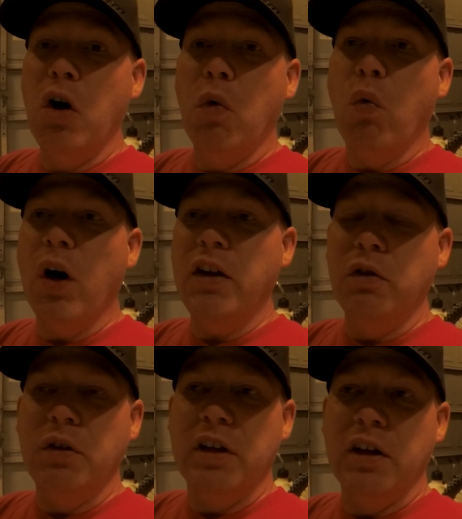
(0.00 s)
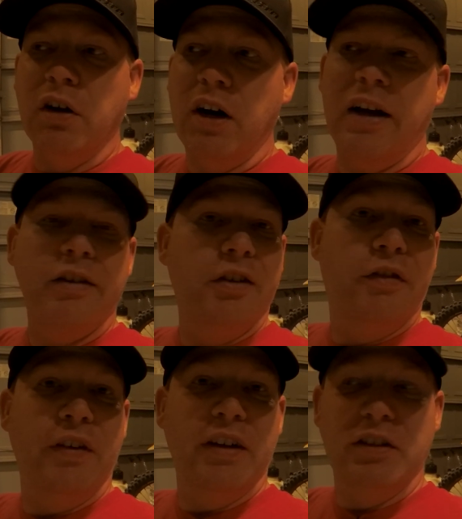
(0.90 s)
what you did or how to
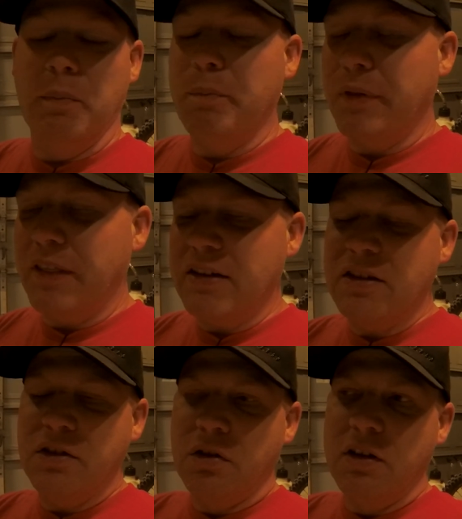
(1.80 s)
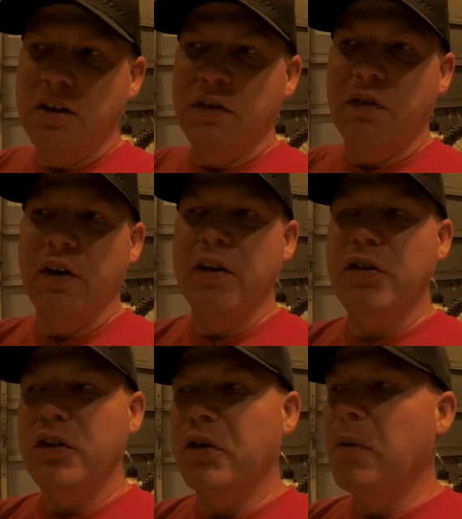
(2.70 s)
fix it. But that's a totally different
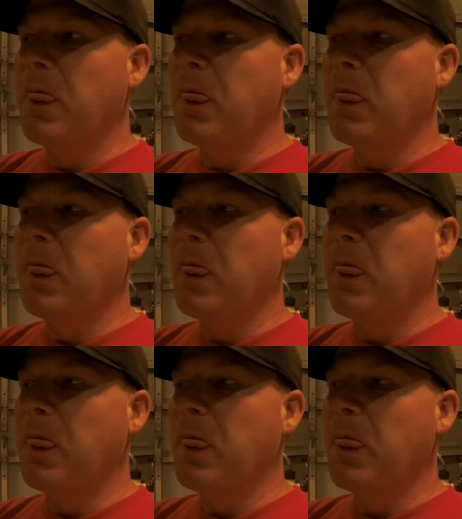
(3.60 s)
issue.